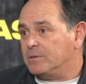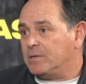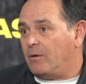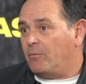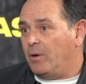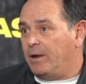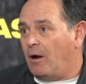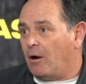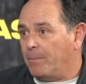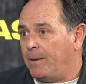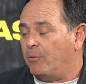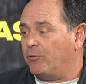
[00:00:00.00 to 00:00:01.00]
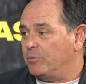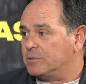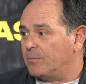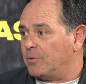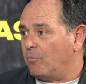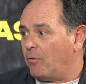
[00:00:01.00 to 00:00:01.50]
when our people do
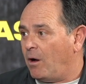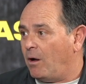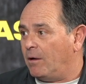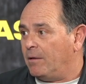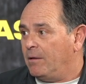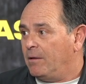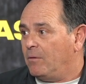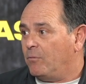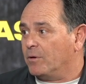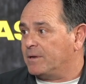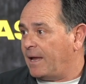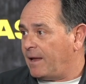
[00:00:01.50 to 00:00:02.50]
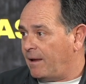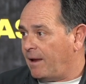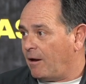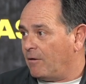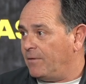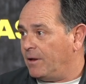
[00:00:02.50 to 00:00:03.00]
something wrong, we're taking
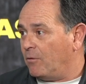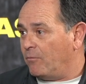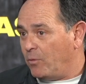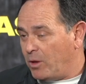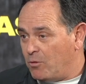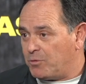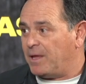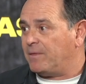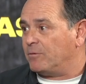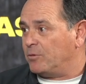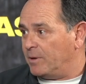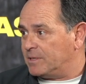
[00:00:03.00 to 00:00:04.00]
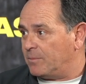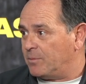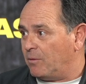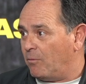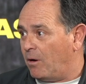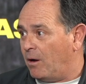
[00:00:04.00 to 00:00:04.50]
care of it. And when you think they're doing
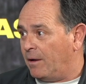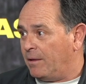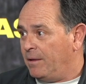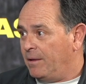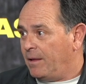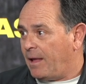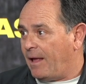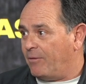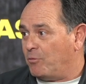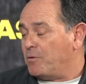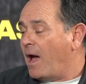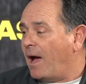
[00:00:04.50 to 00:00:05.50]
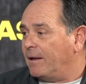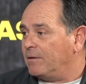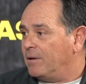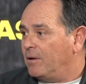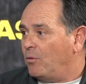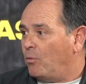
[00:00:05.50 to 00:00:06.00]
something wrong and they're not,
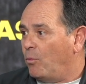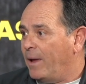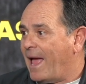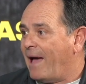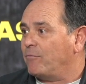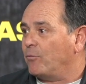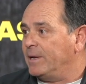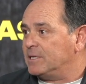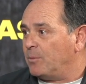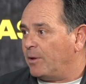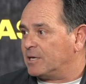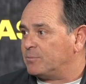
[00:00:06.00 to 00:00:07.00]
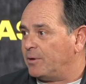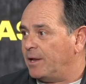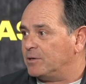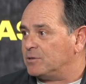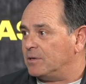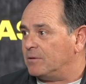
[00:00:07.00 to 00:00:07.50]
we have a reasonable
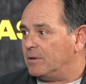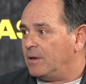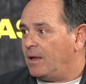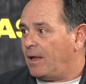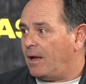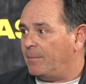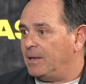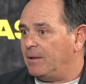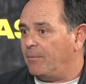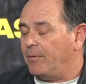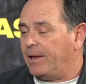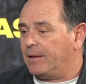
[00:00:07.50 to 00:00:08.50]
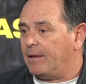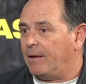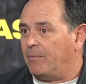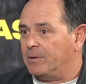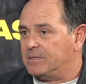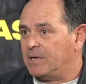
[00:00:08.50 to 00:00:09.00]
explanation. I mean, I
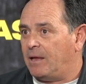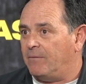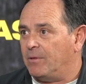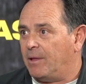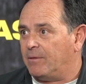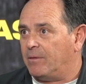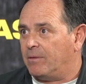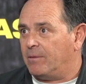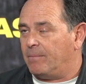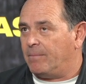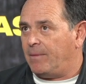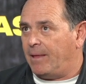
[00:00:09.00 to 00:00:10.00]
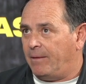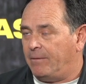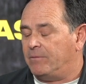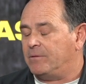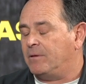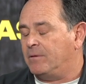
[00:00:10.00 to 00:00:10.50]
would say even like, I
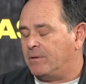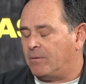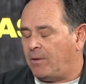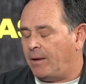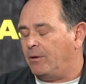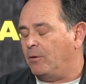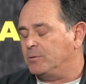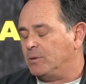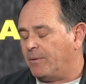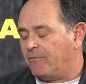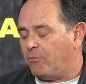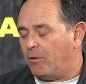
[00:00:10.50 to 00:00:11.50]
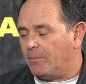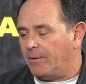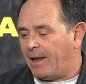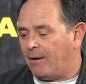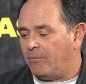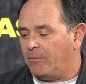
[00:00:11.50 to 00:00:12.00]
don't know, I'm jumping forward, but
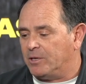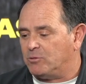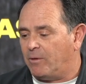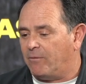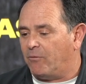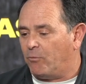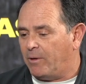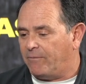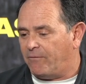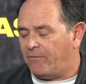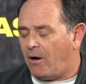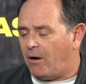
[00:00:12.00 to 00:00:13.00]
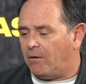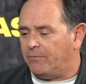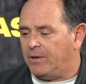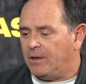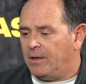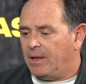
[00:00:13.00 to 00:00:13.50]
how much we've
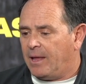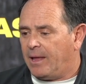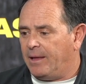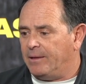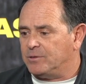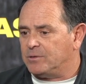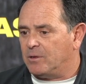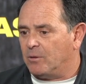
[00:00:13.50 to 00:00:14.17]
evolved is